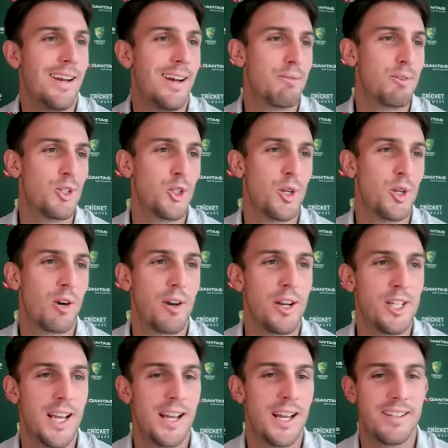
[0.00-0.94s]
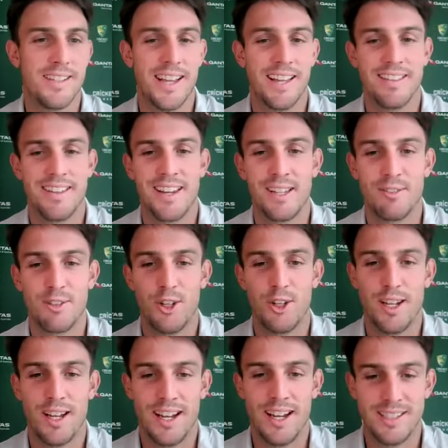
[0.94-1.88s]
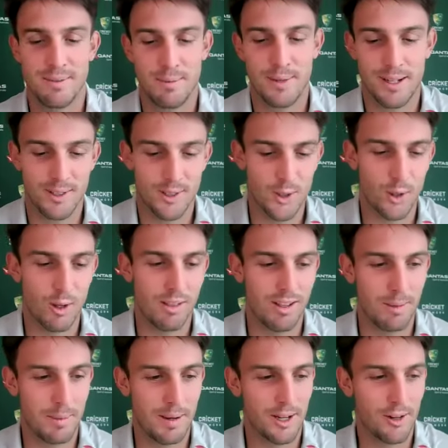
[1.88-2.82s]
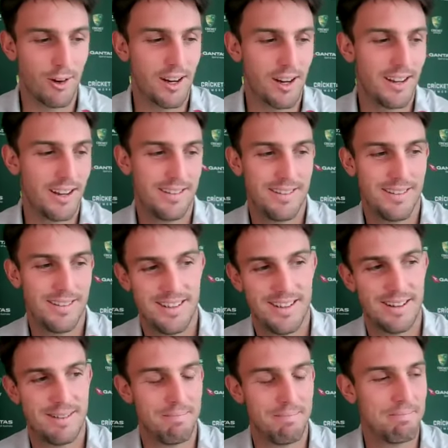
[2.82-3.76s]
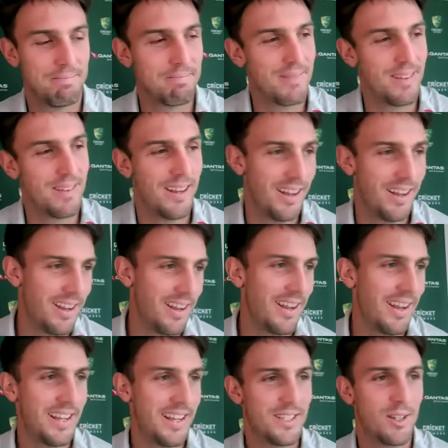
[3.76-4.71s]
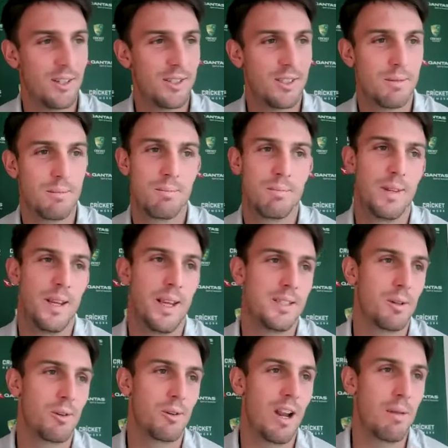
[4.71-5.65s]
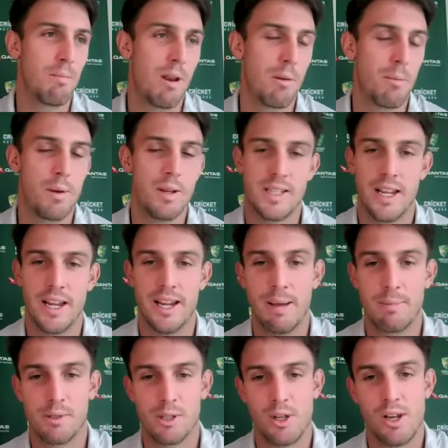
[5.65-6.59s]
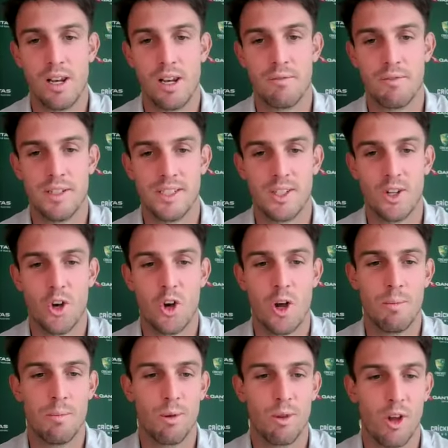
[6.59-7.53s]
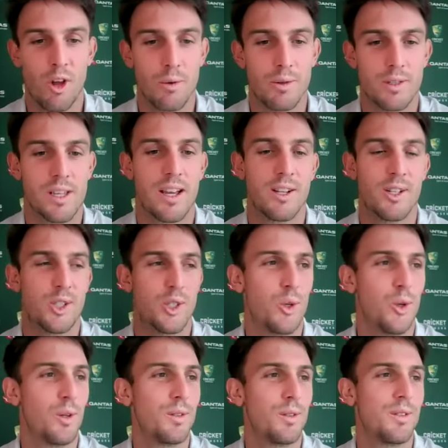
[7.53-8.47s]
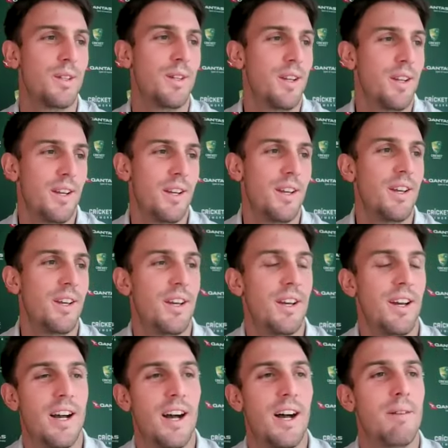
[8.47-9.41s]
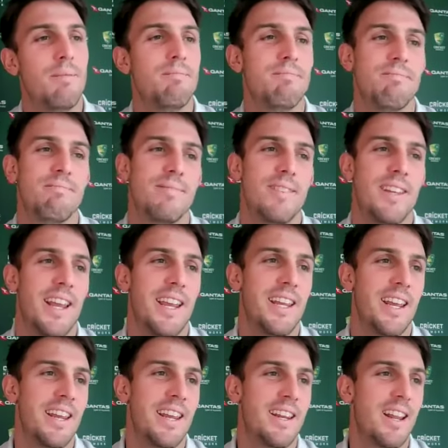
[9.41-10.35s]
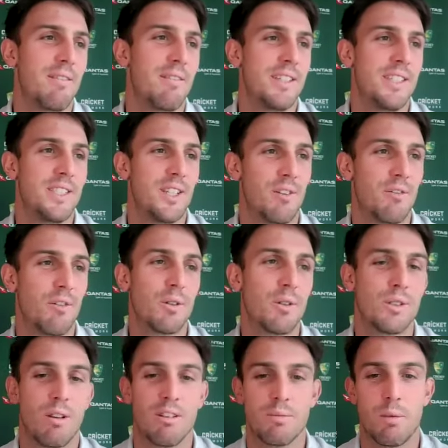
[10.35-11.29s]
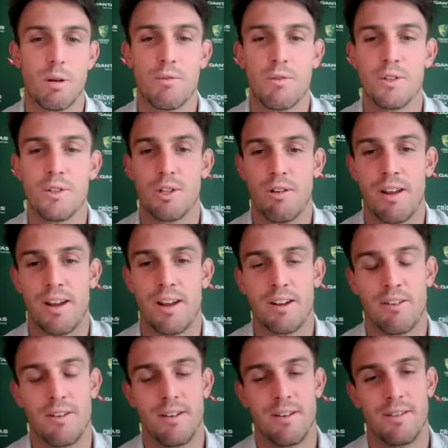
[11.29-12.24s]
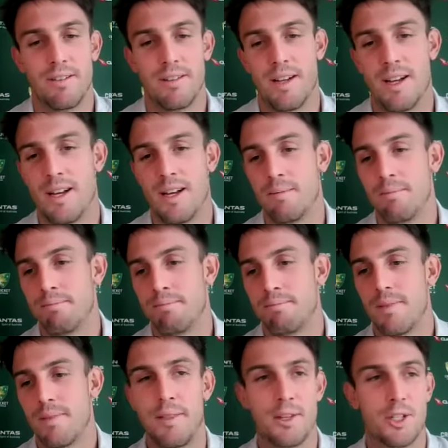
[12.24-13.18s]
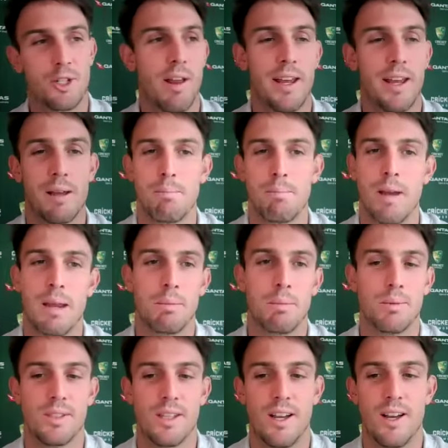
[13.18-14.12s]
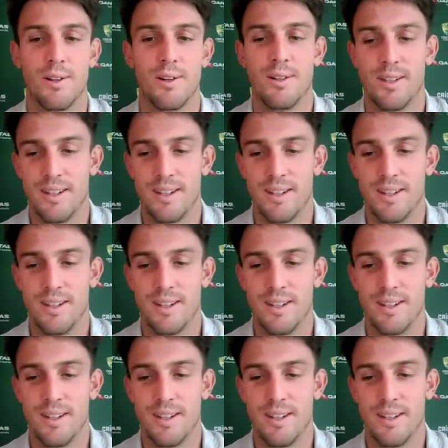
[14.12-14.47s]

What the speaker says: sure I'll reach out to Dad in the next few days and we can talk a little bit of cricket. He's got some great memories here. He absolutely loved his time, although it was cut short. He's got a real soft spot for Sri Lanka and the Sri Lankan people. So,